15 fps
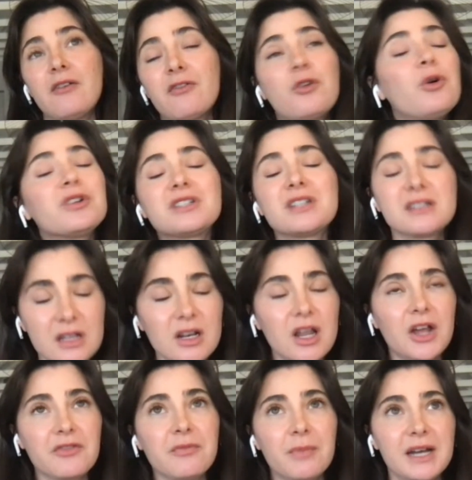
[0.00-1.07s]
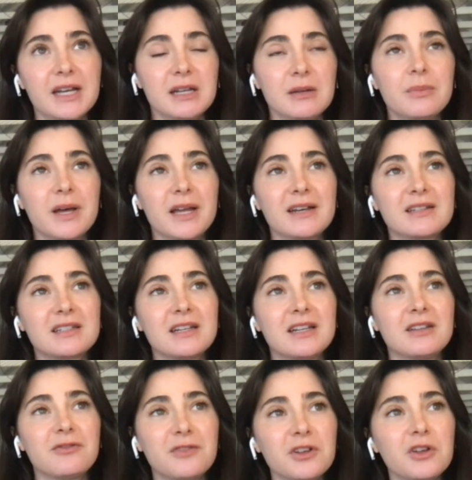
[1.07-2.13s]
Of course, it's a lot of money, but
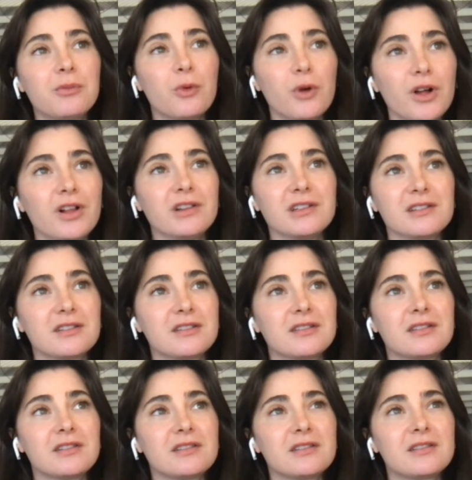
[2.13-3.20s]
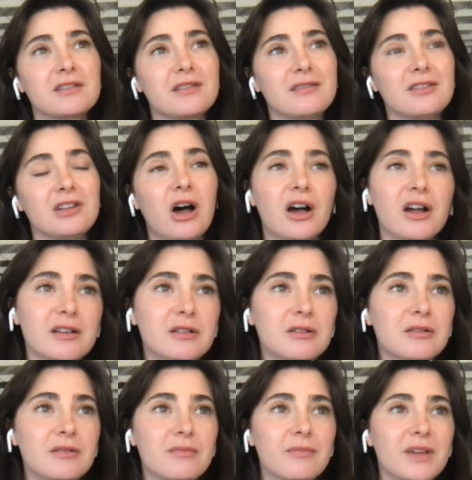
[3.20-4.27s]
in the film world, it's not.
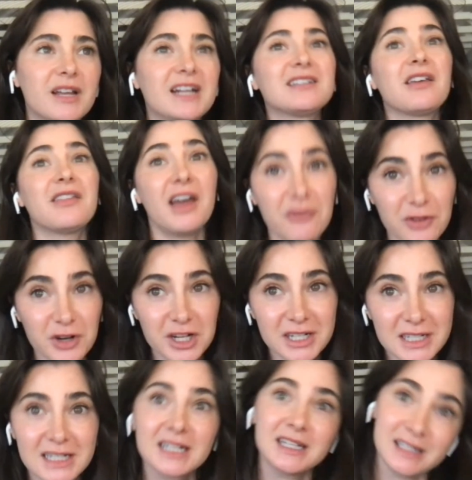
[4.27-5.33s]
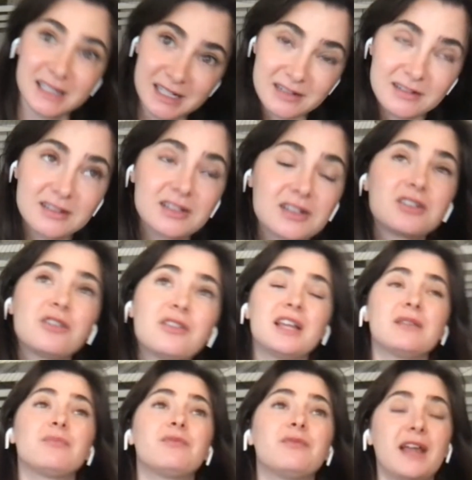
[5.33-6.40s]
But in South Africa, it is. So
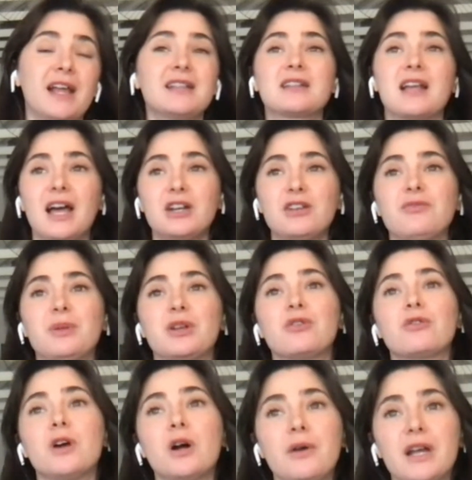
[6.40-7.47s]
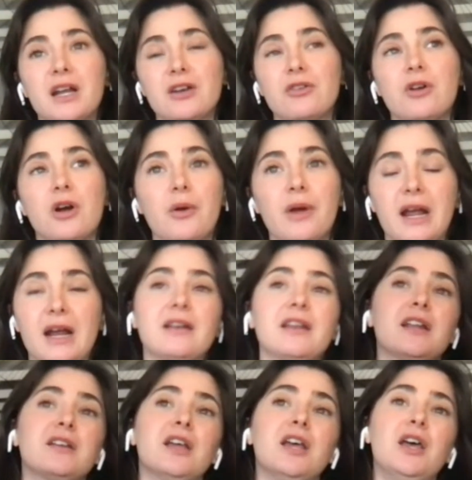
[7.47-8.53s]
then that's kind of been growing and growing, and
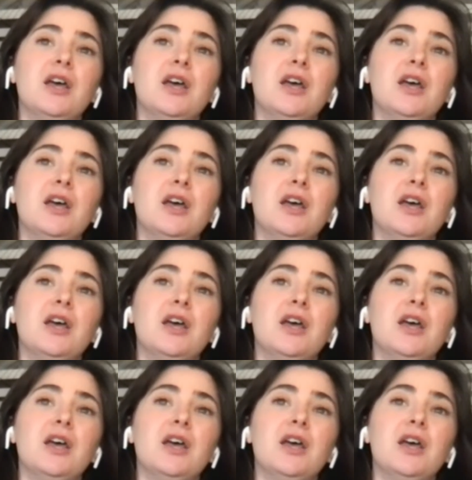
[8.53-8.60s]
then